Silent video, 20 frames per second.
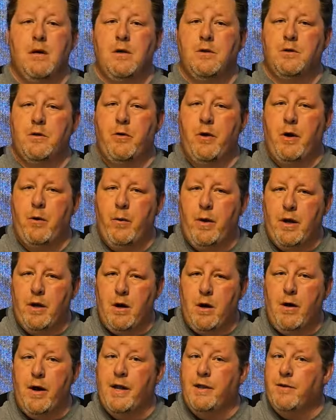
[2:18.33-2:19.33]
So here we
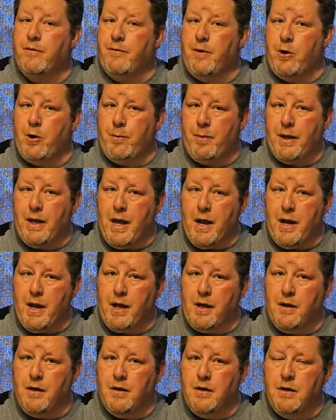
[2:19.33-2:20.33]
are at the very
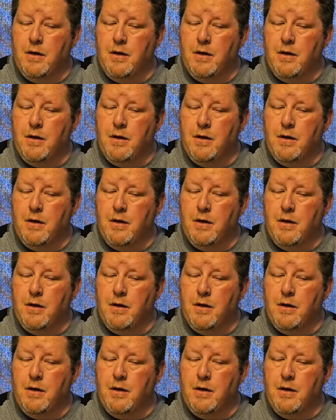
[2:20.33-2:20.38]
beginning.